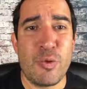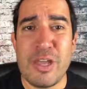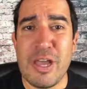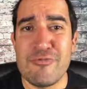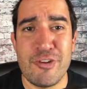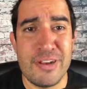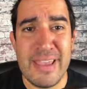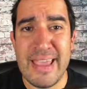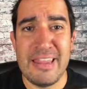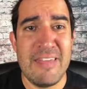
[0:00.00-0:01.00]

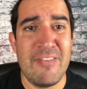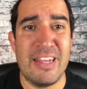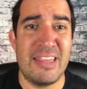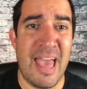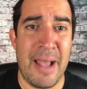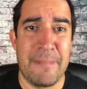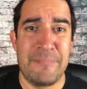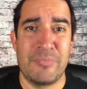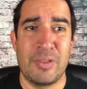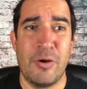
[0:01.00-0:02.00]
300, and leave it at that,
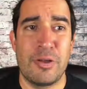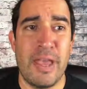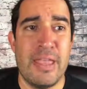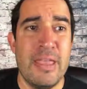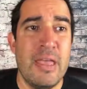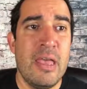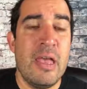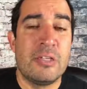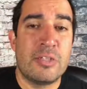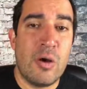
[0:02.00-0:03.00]
okay?
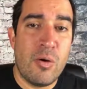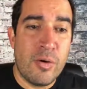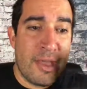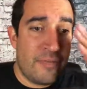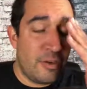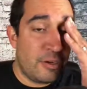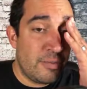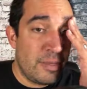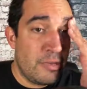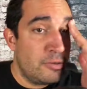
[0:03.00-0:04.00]
So if you're
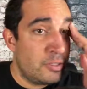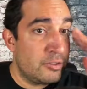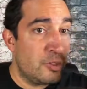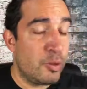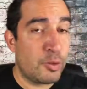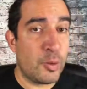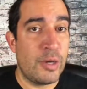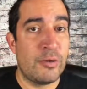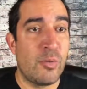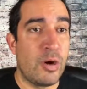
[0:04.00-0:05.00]
going to be using 200 or
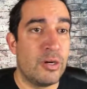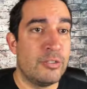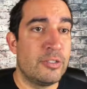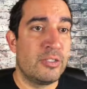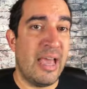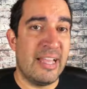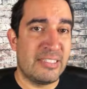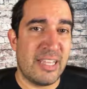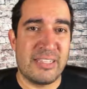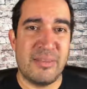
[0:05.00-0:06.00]
300 words
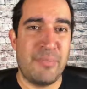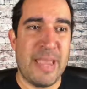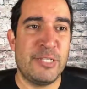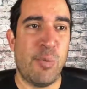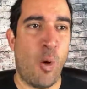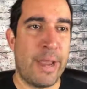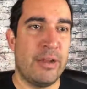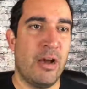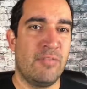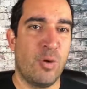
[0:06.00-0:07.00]
as like the base
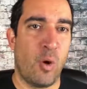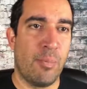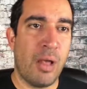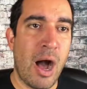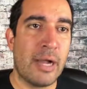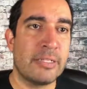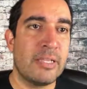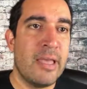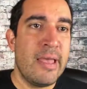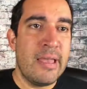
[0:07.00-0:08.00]
point of your
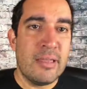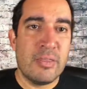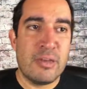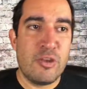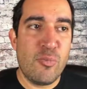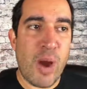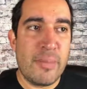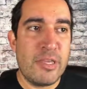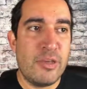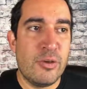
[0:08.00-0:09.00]
blogs, then you
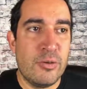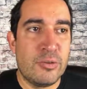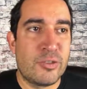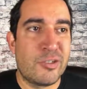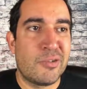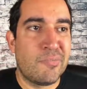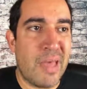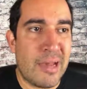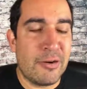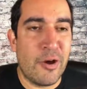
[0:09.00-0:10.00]
probably use,
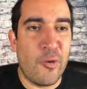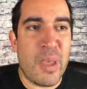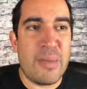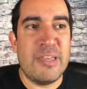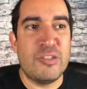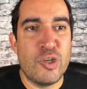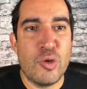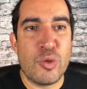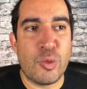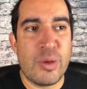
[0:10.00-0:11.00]
I don't know, maybe
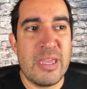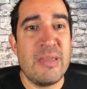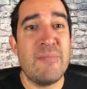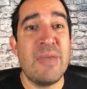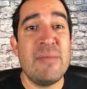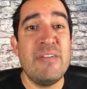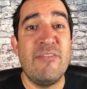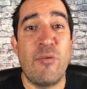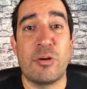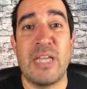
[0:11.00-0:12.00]
2, 3,
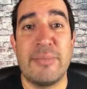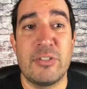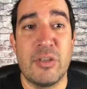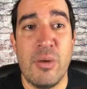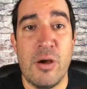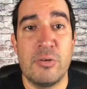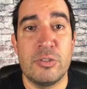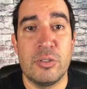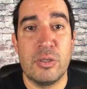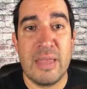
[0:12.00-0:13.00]
maybe 4 times at the
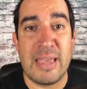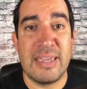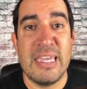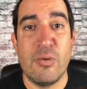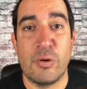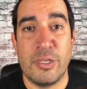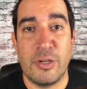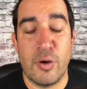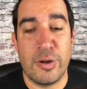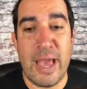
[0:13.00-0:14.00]
most that keyword that
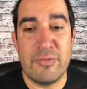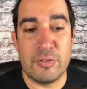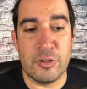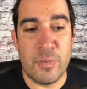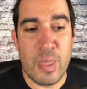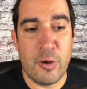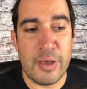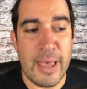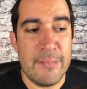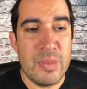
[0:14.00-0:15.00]
you're going after,
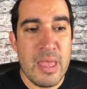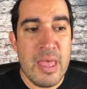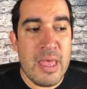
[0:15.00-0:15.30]
okay?